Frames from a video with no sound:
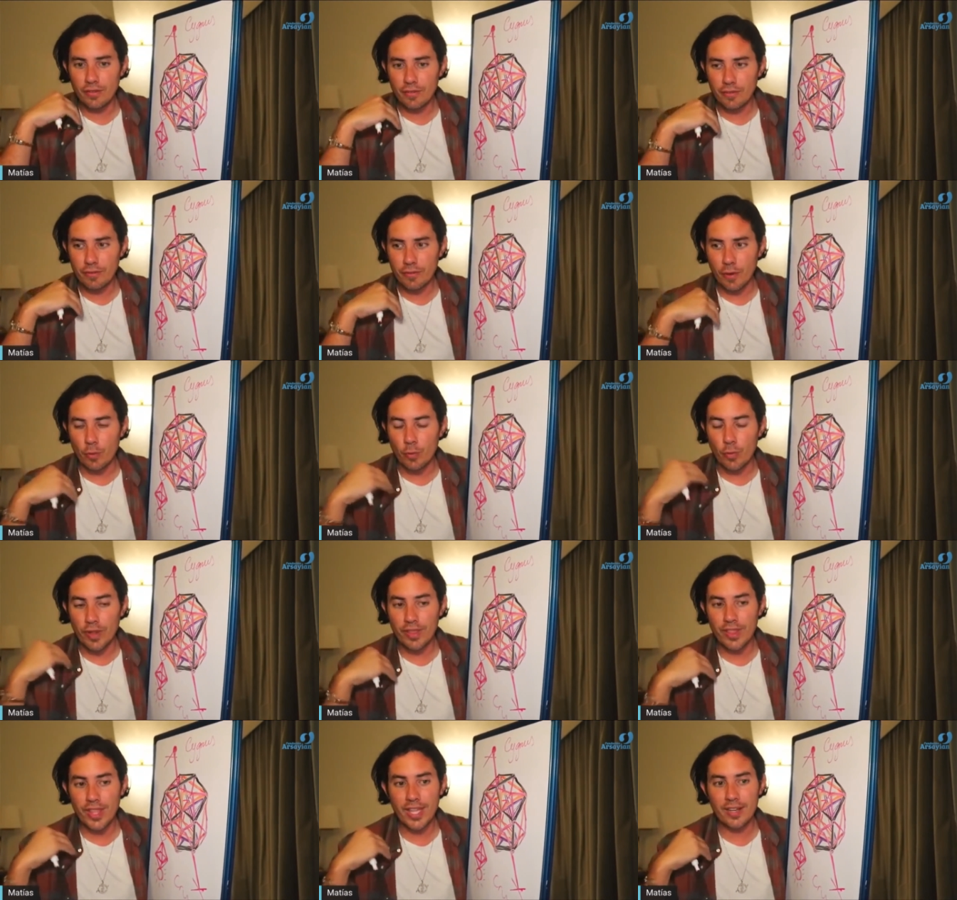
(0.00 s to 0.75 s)
from
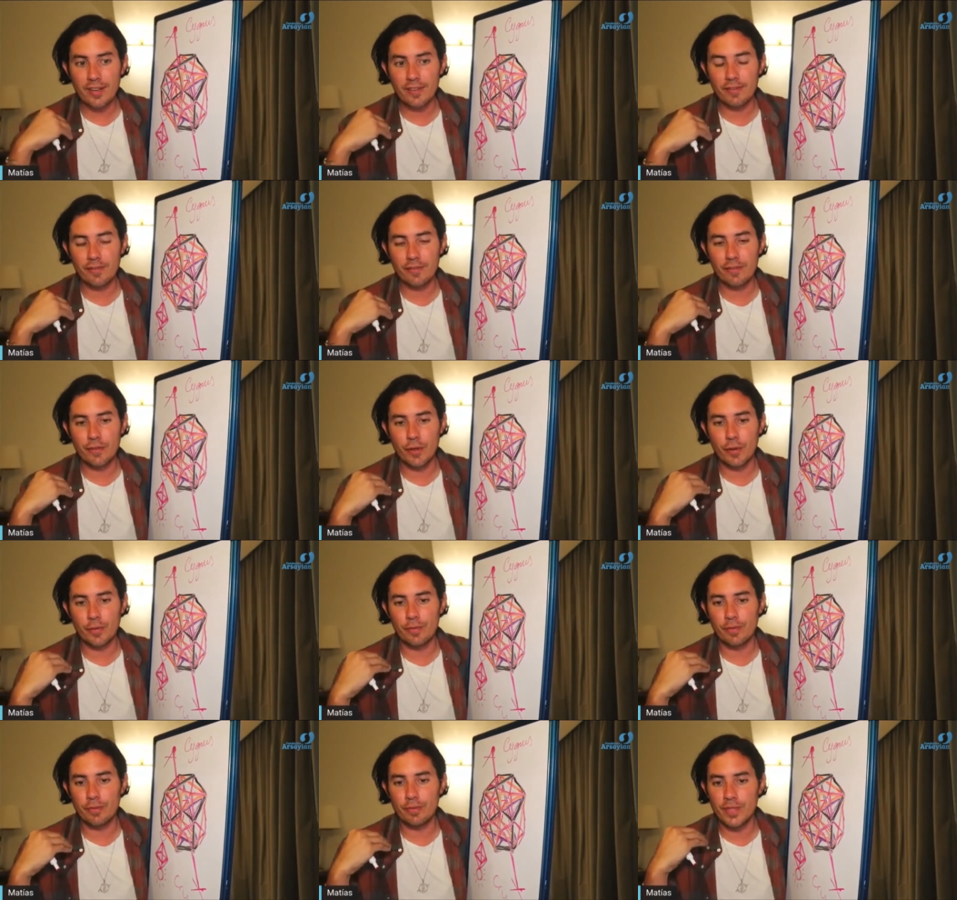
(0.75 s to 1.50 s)
within,
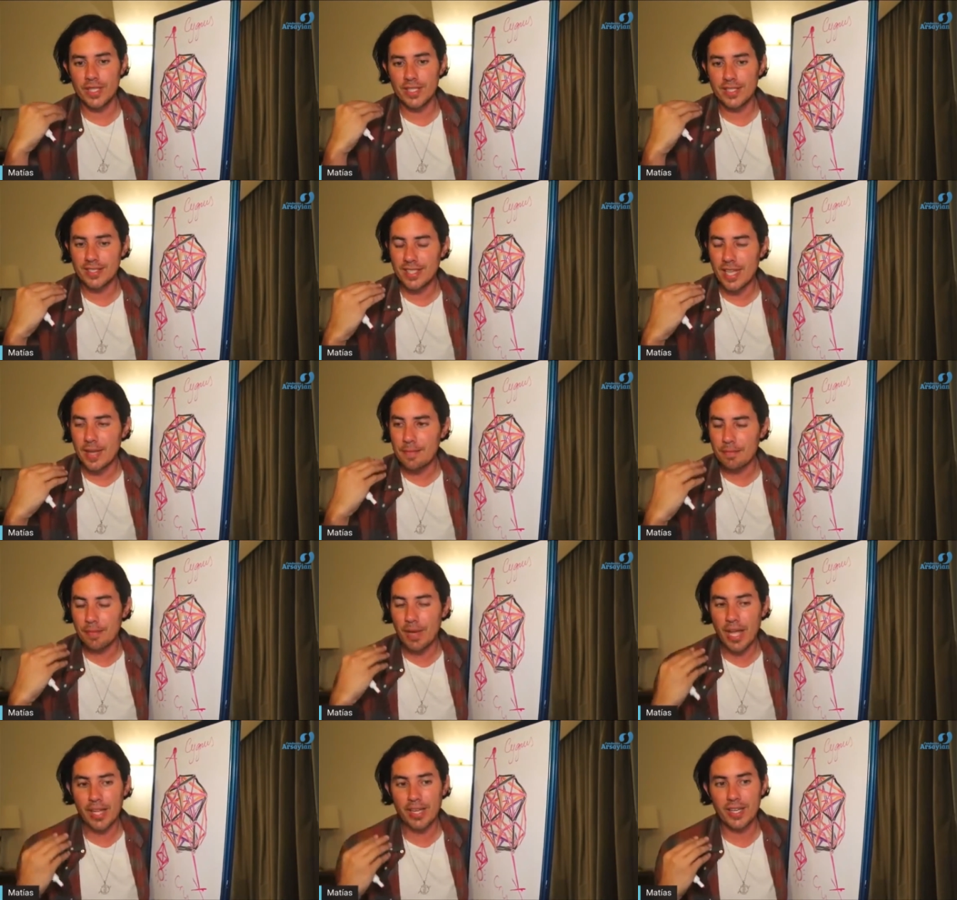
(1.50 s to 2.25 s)
from the same
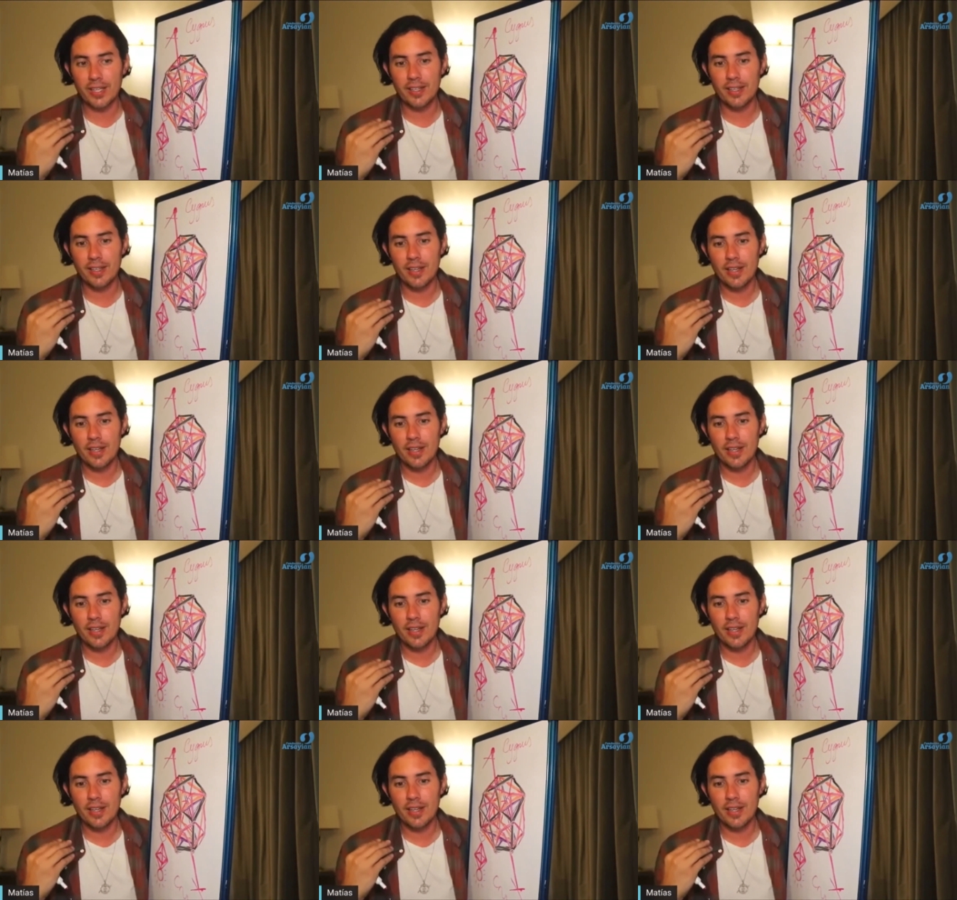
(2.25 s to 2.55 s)
body?